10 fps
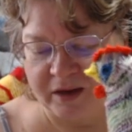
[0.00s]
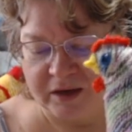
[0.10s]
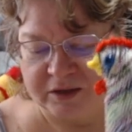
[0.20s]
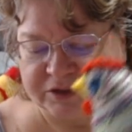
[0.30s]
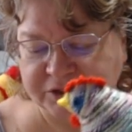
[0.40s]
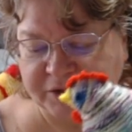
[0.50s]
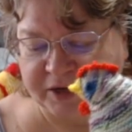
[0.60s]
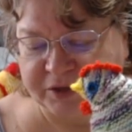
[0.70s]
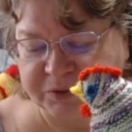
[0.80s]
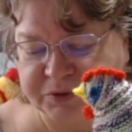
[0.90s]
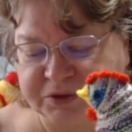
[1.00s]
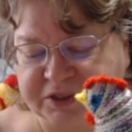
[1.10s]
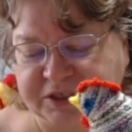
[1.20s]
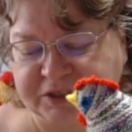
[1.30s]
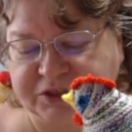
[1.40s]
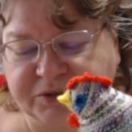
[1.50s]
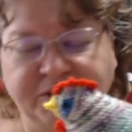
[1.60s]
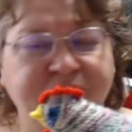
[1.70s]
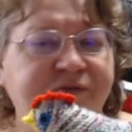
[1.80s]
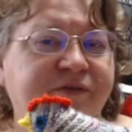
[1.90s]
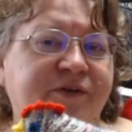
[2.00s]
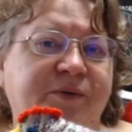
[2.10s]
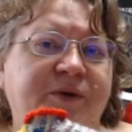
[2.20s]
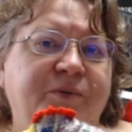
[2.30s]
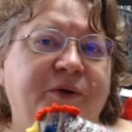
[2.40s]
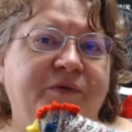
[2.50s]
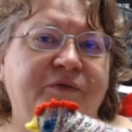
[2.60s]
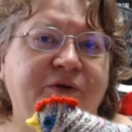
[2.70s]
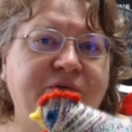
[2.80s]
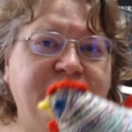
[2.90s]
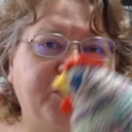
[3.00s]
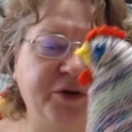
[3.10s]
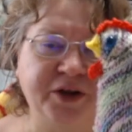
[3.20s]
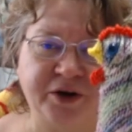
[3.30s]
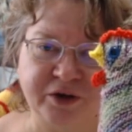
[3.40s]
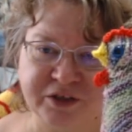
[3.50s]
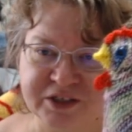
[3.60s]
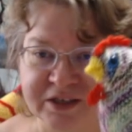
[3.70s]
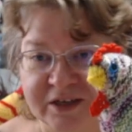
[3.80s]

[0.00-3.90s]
So I used 251.44 yards